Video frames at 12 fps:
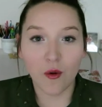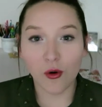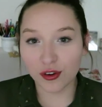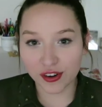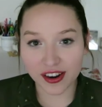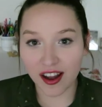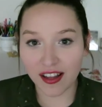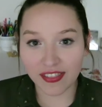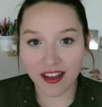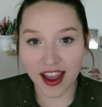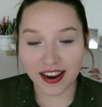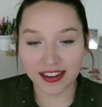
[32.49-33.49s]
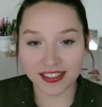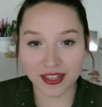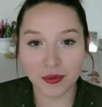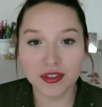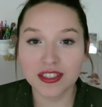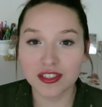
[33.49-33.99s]
ordered it online because
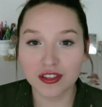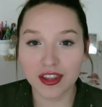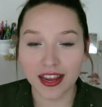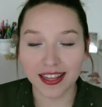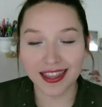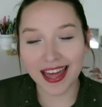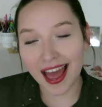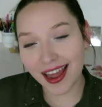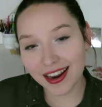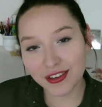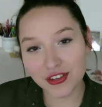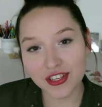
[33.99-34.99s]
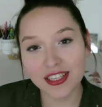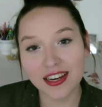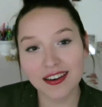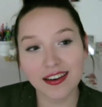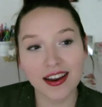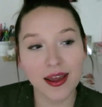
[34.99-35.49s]
I wasn't like that
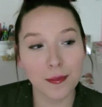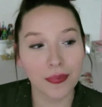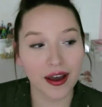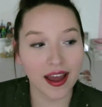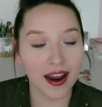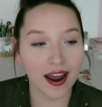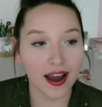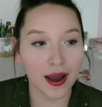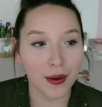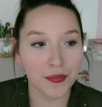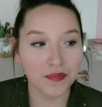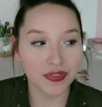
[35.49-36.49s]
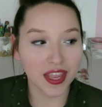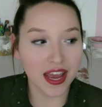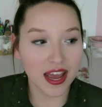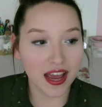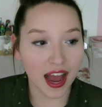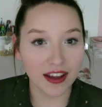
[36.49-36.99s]
interested in it. But
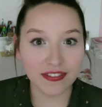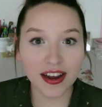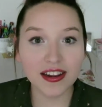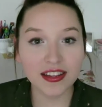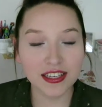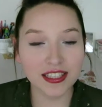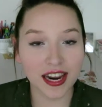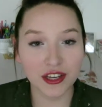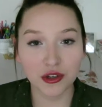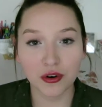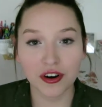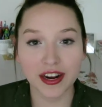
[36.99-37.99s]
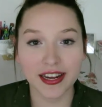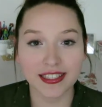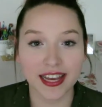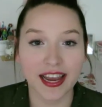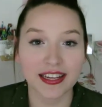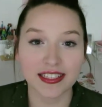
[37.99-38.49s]
I finally decided to order it
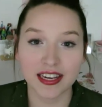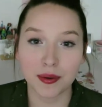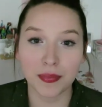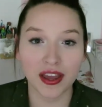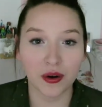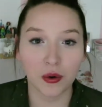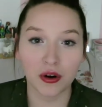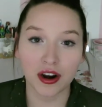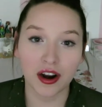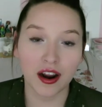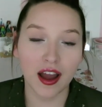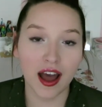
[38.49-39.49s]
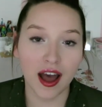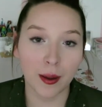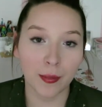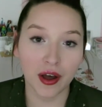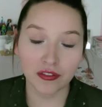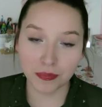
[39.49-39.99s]
because I did a big order
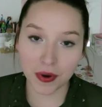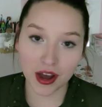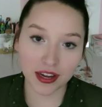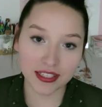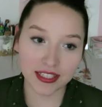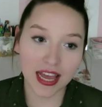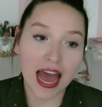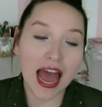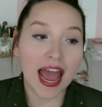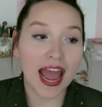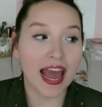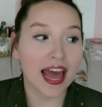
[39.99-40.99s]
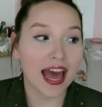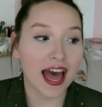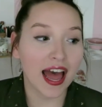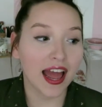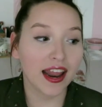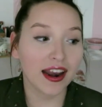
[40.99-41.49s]
of books,
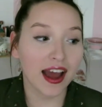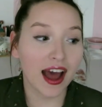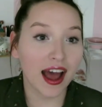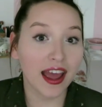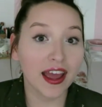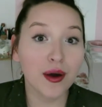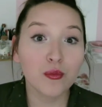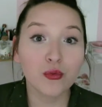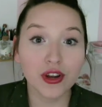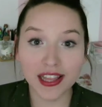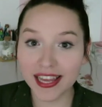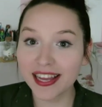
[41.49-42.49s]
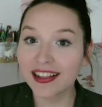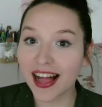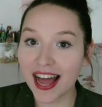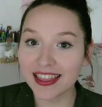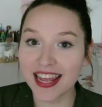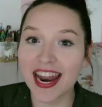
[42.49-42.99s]
and I am really
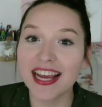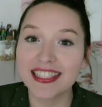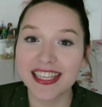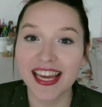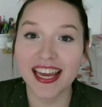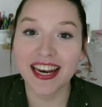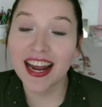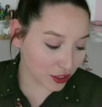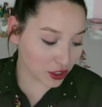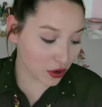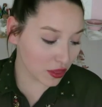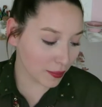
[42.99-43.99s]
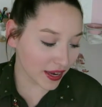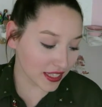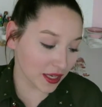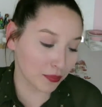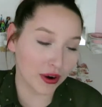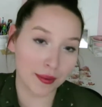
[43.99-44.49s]
glad that I did. So the
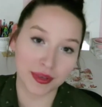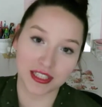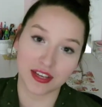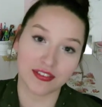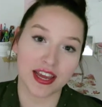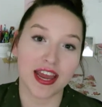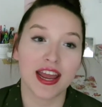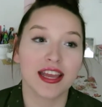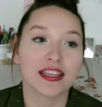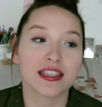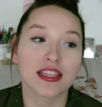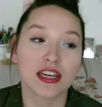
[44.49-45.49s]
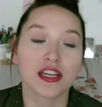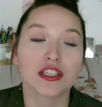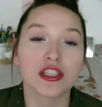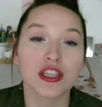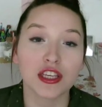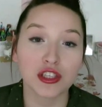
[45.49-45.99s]
basic premise of it is
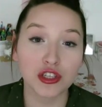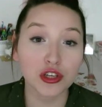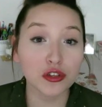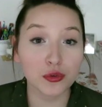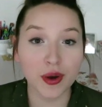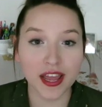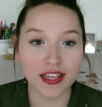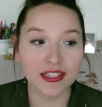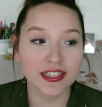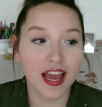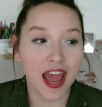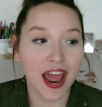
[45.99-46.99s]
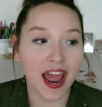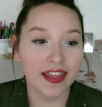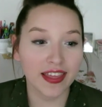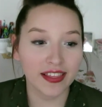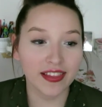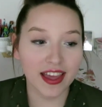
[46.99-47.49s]
there's these two twins,
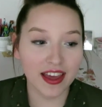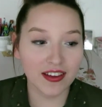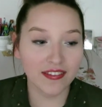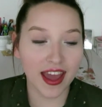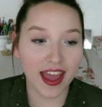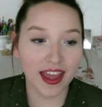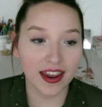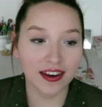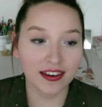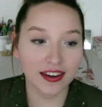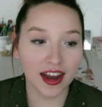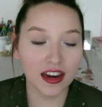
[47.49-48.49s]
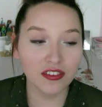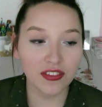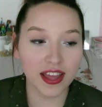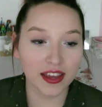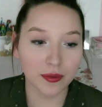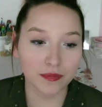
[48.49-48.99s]
and they live in kind of
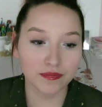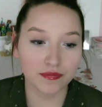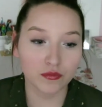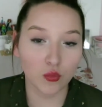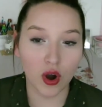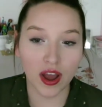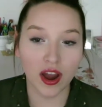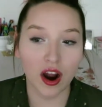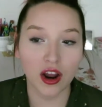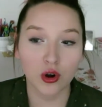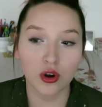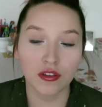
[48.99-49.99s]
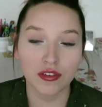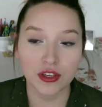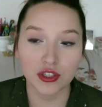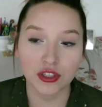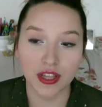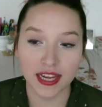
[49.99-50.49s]
like what our
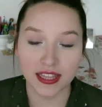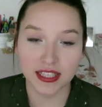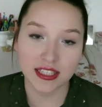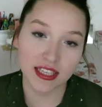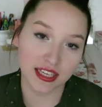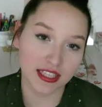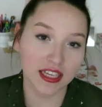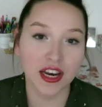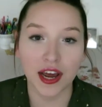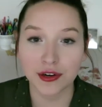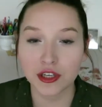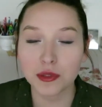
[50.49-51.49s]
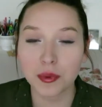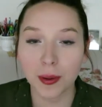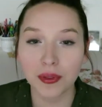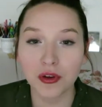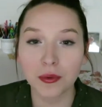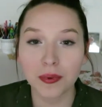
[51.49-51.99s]
equivalent to like the 1600s
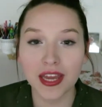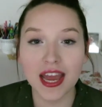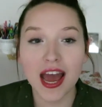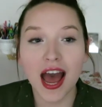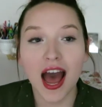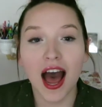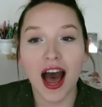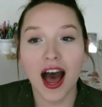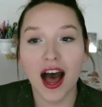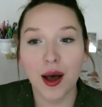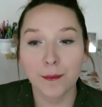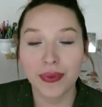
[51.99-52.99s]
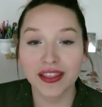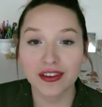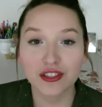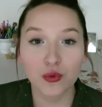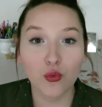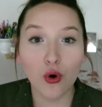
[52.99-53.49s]
probably would be, but
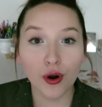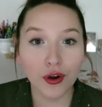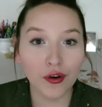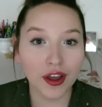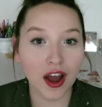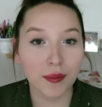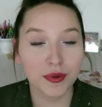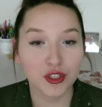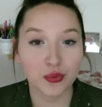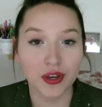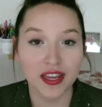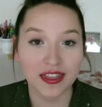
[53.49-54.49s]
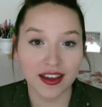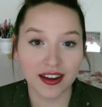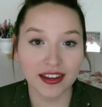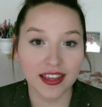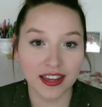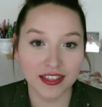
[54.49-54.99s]
there's a war going on between
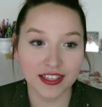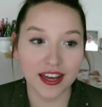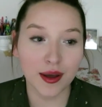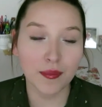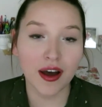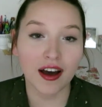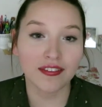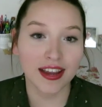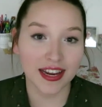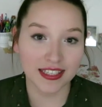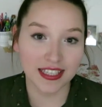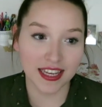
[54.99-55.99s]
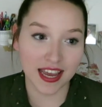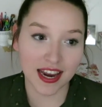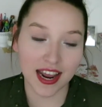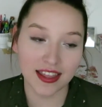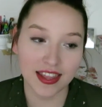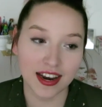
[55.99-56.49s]
their kingdom of
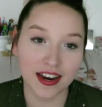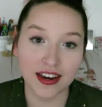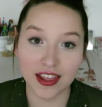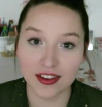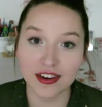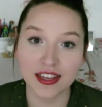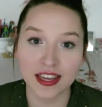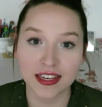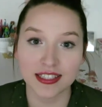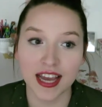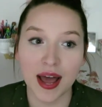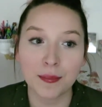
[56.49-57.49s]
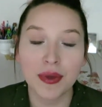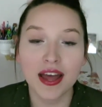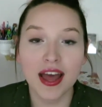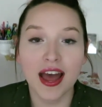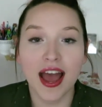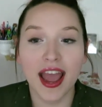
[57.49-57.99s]
Antian and then another kingdom.
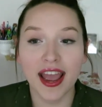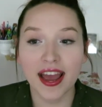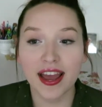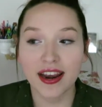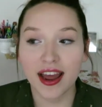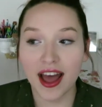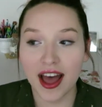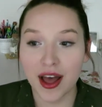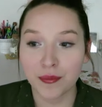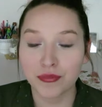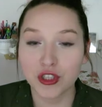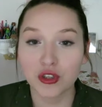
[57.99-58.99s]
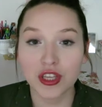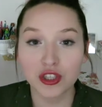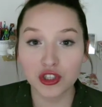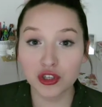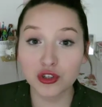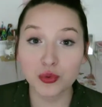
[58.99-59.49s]
And so
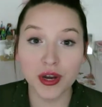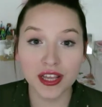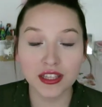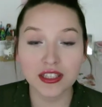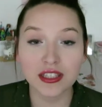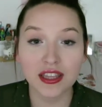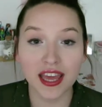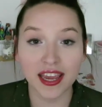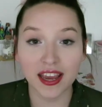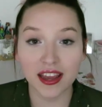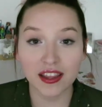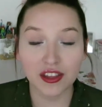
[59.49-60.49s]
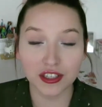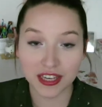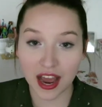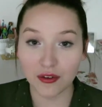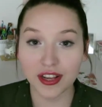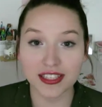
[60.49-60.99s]
these two twins, their
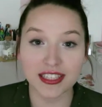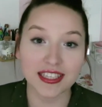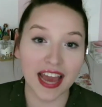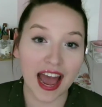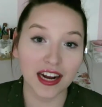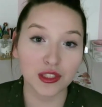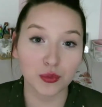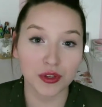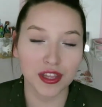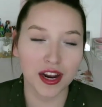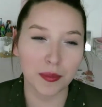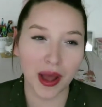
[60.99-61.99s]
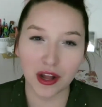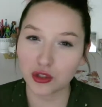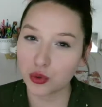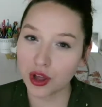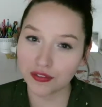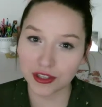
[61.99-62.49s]
town gets attacked when they're
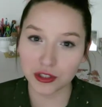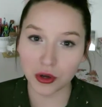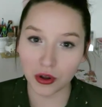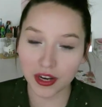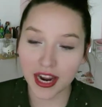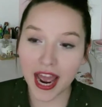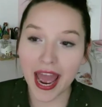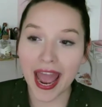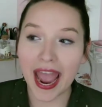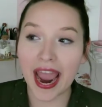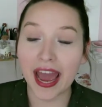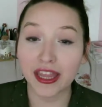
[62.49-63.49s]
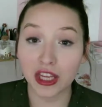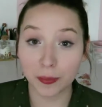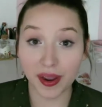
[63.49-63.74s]
about 12 years old, and their